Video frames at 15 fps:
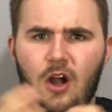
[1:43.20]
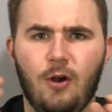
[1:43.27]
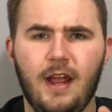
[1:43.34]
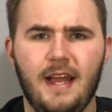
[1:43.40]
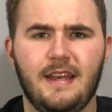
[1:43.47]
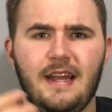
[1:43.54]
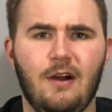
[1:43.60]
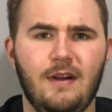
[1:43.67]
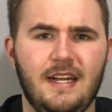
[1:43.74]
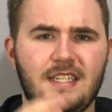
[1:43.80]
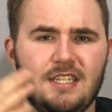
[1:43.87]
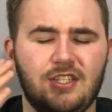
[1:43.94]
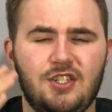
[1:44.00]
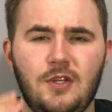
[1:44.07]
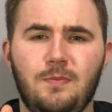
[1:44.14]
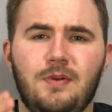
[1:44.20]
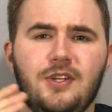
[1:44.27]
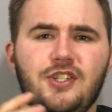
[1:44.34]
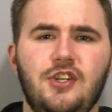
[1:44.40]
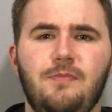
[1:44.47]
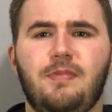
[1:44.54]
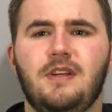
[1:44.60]
Okay, now it's a super,
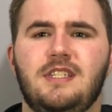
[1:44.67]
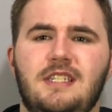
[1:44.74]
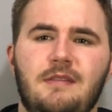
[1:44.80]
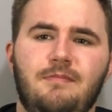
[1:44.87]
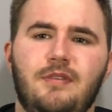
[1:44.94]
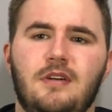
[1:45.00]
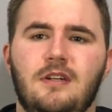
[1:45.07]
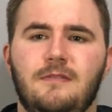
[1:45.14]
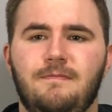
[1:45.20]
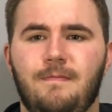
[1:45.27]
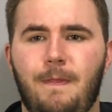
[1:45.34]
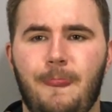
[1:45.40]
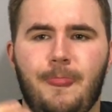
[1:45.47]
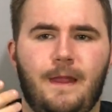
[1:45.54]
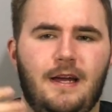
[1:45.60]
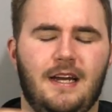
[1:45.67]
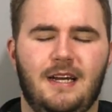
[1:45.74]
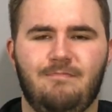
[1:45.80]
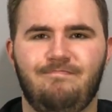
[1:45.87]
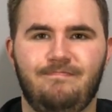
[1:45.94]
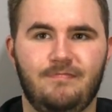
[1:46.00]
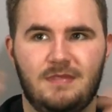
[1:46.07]
super simple
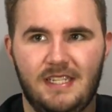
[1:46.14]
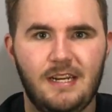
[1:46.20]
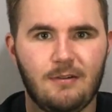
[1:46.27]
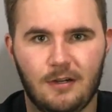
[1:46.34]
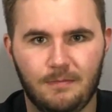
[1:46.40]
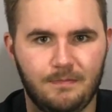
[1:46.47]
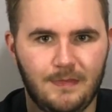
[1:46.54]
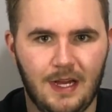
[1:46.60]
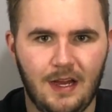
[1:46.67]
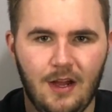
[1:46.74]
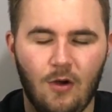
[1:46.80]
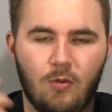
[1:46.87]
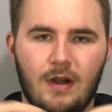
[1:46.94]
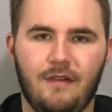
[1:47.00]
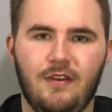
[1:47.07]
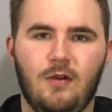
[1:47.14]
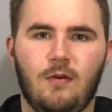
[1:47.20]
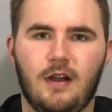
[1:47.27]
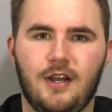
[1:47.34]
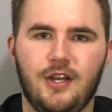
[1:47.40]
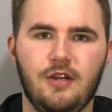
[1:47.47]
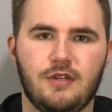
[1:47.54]
serum, whatever you
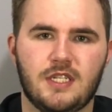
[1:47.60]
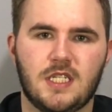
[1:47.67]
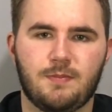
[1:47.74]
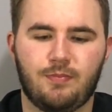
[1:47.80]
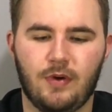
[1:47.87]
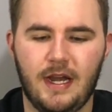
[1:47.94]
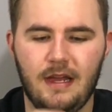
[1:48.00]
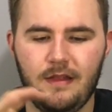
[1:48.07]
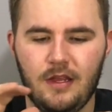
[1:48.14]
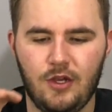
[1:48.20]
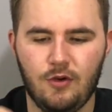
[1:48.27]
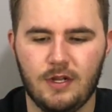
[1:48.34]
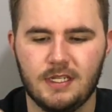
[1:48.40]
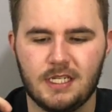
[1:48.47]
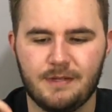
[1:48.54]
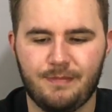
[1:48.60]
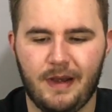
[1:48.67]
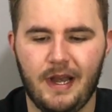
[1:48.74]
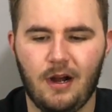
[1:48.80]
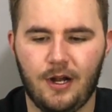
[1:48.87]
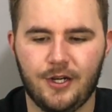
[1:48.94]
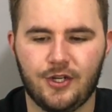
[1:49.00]
want to do, spray that you can
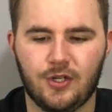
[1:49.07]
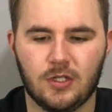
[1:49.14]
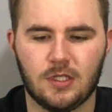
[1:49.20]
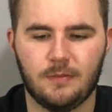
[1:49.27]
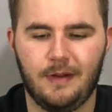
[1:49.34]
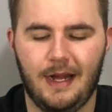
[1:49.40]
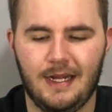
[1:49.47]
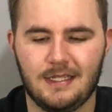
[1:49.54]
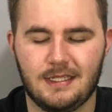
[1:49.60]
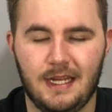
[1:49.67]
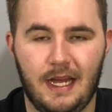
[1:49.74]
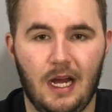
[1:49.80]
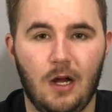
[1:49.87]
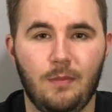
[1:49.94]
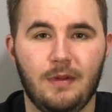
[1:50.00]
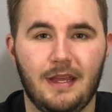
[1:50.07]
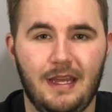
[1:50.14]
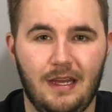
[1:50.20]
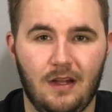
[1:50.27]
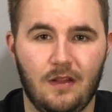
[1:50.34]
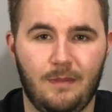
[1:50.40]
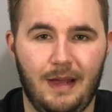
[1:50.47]
spray on your shoulder pads to help
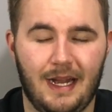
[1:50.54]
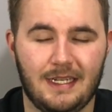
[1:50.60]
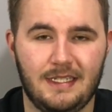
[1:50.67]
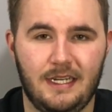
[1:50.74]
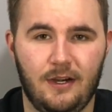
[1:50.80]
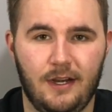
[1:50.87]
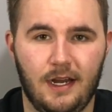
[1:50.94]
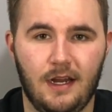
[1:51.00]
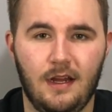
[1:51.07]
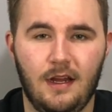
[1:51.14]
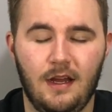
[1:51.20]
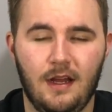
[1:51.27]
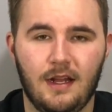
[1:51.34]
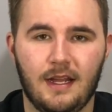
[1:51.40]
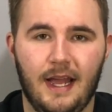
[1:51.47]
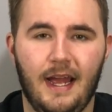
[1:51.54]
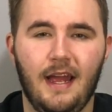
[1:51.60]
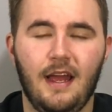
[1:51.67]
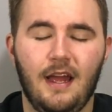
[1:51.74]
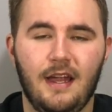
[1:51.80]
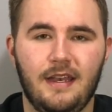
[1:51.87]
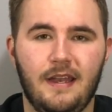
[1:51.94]
kill the bacteria, okay?
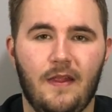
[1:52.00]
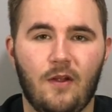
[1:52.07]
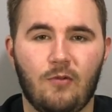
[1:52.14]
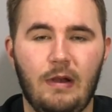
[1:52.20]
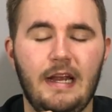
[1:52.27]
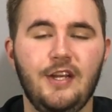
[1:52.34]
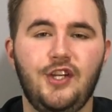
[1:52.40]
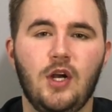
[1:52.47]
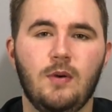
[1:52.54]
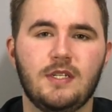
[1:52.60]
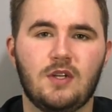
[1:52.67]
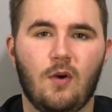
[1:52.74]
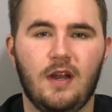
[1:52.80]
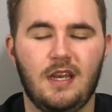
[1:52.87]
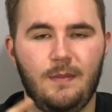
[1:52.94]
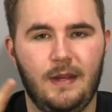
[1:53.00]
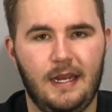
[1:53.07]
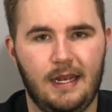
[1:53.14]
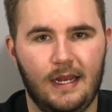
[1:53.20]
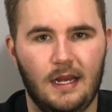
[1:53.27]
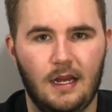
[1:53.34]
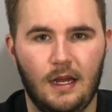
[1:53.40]
Now the ratio is going to
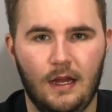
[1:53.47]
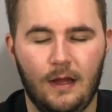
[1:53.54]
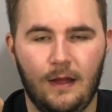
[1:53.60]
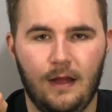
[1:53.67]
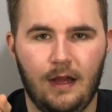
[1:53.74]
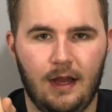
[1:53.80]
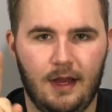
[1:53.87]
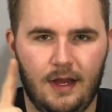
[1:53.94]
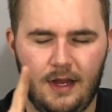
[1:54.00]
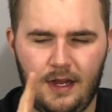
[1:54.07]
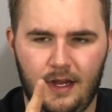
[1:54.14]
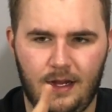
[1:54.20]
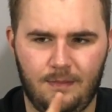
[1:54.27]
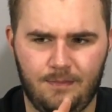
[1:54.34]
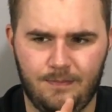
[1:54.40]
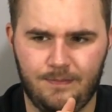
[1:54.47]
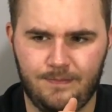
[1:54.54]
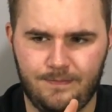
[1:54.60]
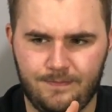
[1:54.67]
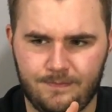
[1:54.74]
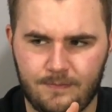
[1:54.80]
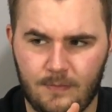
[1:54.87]
be
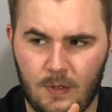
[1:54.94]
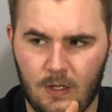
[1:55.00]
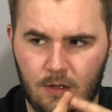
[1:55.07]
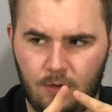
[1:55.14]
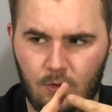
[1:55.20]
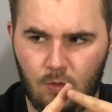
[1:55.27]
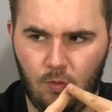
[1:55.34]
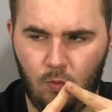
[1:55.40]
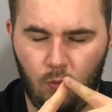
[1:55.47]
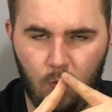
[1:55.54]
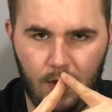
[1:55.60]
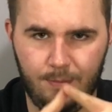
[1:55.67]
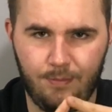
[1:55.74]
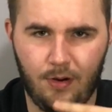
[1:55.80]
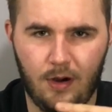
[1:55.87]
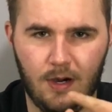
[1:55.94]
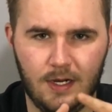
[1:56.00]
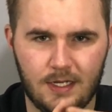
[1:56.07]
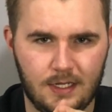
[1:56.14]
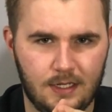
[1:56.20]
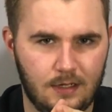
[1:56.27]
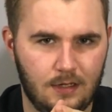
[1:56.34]
one
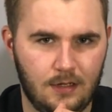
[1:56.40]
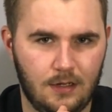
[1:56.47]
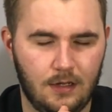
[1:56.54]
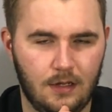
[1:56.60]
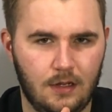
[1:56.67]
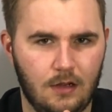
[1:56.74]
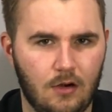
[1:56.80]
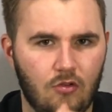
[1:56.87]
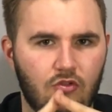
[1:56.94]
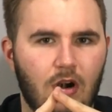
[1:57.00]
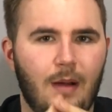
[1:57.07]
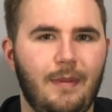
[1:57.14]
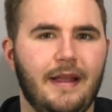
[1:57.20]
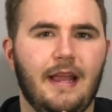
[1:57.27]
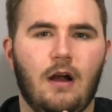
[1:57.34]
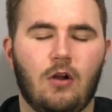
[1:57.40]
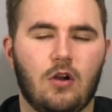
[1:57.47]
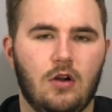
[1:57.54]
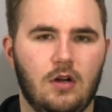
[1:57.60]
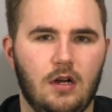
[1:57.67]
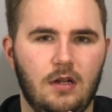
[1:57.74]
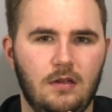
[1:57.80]
part rubbing
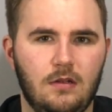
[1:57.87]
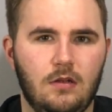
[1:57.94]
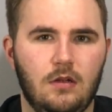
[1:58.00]
alcohol